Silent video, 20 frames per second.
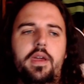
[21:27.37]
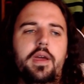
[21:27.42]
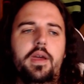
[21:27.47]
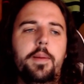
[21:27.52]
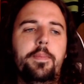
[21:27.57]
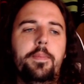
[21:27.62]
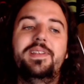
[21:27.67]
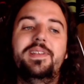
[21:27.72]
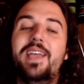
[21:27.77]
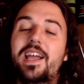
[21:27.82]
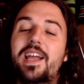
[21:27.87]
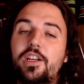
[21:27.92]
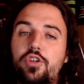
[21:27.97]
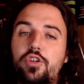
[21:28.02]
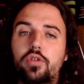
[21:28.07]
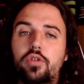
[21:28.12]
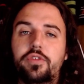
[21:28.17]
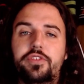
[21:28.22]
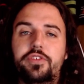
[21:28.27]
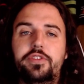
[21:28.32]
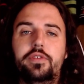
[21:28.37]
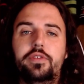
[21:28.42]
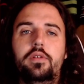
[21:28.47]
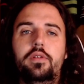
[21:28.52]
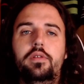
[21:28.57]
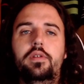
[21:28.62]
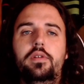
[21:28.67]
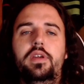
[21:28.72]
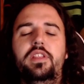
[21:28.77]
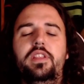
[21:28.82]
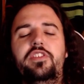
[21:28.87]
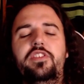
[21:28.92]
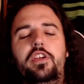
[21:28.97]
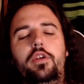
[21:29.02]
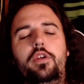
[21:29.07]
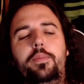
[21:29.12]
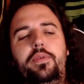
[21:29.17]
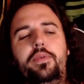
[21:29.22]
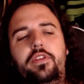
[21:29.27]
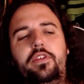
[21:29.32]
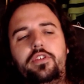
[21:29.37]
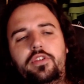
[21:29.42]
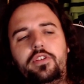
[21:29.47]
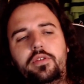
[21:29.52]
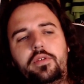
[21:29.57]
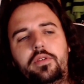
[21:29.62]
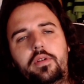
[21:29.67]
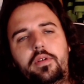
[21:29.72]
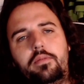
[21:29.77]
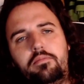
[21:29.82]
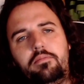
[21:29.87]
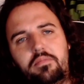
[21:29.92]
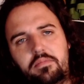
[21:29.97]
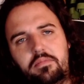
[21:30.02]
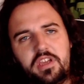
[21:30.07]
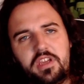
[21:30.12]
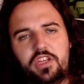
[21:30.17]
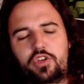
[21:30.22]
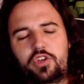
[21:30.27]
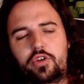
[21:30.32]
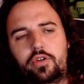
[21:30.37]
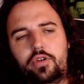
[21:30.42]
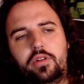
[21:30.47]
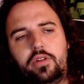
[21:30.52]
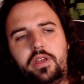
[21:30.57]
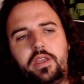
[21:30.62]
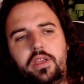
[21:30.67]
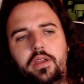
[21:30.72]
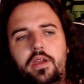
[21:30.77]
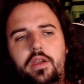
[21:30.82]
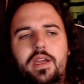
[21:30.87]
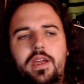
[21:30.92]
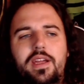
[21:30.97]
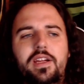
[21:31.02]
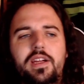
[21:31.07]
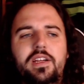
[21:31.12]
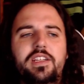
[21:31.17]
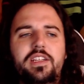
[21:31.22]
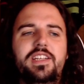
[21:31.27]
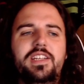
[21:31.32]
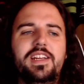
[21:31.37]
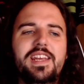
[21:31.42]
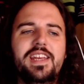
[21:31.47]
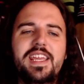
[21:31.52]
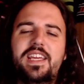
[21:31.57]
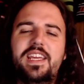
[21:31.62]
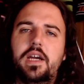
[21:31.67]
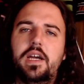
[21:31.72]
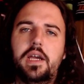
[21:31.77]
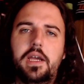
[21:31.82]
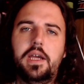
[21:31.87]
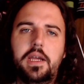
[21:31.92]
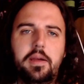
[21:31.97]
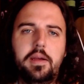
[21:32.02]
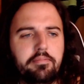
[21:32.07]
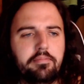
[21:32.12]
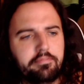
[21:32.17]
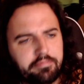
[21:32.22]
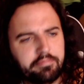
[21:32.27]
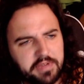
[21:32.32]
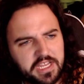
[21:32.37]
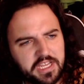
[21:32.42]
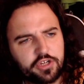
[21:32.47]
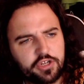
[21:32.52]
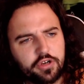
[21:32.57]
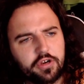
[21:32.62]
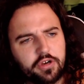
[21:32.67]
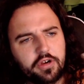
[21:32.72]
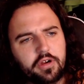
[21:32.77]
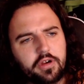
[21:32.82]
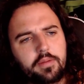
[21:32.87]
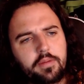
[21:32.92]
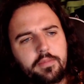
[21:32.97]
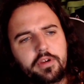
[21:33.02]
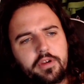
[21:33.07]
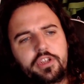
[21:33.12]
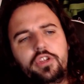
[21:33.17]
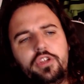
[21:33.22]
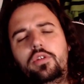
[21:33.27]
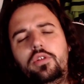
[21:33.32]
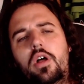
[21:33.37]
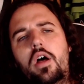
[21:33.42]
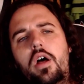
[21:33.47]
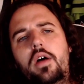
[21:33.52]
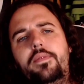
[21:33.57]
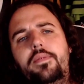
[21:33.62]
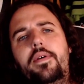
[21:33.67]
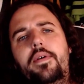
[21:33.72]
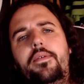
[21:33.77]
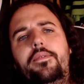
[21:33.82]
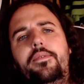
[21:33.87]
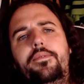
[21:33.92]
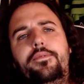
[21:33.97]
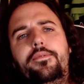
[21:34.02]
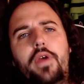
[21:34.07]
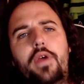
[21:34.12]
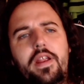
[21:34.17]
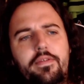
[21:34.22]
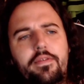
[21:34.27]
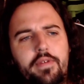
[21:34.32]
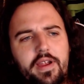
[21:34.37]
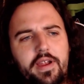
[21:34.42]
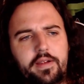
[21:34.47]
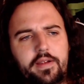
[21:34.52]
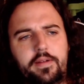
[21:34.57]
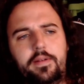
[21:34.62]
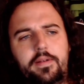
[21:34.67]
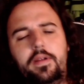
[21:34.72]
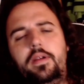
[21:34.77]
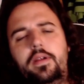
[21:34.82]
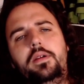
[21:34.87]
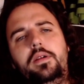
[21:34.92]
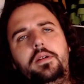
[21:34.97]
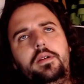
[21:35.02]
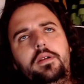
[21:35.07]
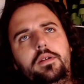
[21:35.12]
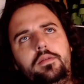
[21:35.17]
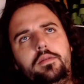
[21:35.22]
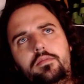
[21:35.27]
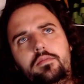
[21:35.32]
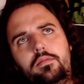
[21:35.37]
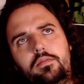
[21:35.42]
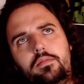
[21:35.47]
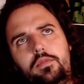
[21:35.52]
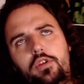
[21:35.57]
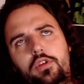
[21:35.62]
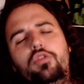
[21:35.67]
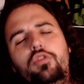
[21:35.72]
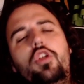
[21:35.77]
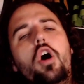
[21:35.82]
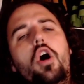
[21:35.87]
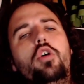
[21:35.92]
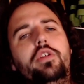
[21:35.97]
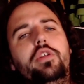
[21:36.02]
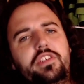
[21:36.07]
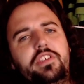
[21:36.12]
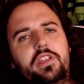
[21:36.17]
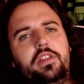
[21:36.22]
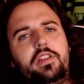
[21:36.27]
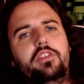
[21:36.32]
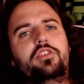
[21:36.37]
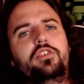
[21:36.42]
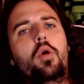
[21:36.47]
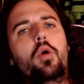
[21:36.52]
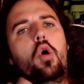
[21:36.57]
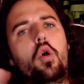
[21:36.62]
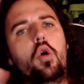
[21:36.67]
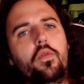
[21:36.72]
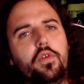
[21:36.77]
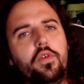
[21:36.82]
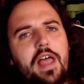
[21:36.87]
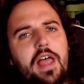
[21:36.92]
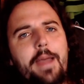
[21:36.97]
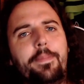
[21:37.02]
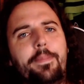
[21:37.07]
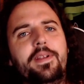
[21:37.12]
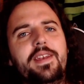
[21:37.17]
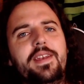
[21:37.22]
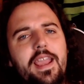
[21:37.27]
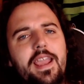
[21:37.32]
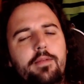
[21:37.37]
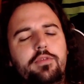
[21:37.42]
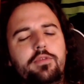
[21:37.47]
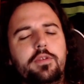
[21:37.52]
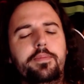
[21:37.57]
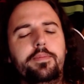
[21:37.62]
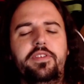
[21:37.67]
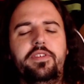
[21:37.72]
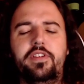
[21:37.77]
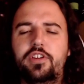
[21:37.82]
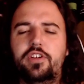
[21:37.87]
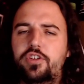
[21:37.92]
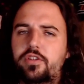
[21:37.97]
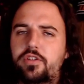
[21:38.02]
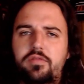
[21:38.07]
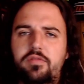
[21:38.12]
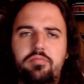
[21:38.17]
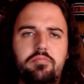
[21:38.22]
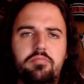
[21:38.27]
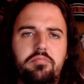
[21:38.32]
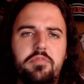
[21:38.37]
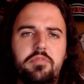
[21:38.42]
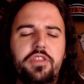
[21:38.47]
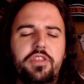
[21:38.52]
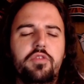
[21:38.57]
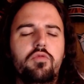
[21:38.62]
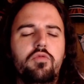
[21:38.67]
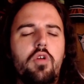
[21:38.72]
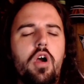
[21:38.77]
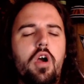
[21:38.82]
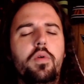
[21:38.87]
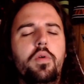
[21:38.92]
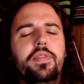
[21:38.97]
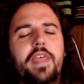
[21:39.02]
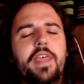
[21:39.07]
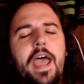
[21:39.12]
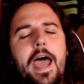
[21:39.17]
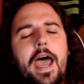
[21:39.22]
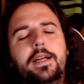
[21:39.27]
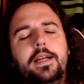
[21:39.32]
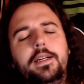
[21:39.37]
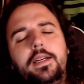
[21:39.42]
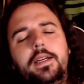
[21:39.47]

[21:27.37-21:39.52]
Potentials in the center position internally. Stanika, Beecher, Merkulov, Frederick. You'll notice that there's some overlap in names and positions. Nothing wrong with that.